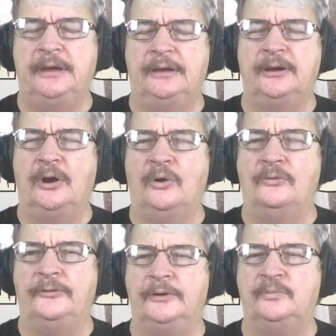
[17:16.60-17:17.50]
go
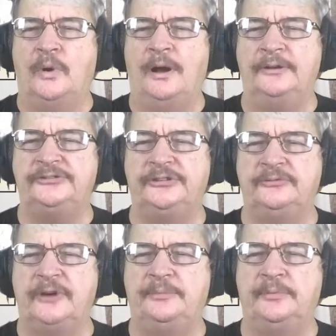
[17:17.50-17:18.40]
over and watch
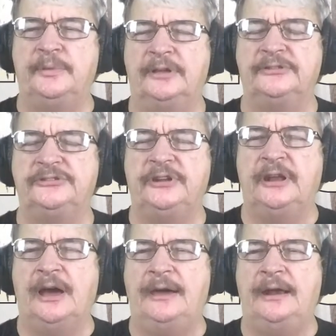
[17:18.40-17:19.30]
Draper Brothers
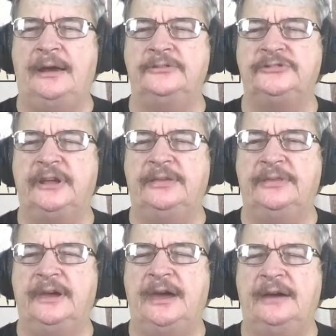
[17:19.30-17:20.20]
tonight. I understand
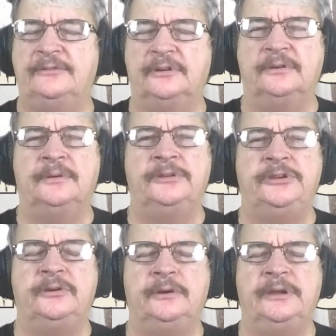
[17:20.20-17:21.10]
they have a
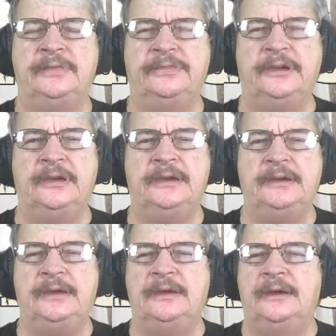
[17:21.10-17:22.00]
year-end thing.
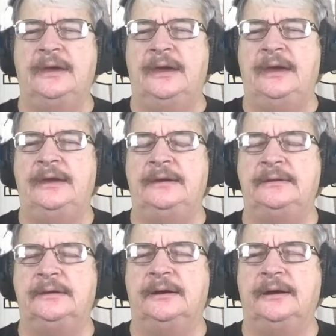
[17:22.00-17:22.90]

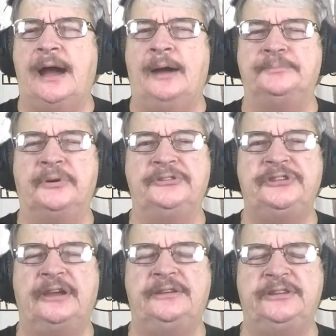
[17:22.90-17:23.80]
And I
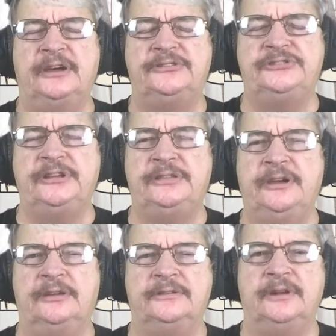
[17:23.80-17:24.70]
appreciate Dusty
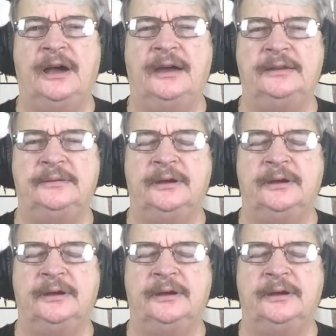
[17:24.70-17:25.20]
the other night,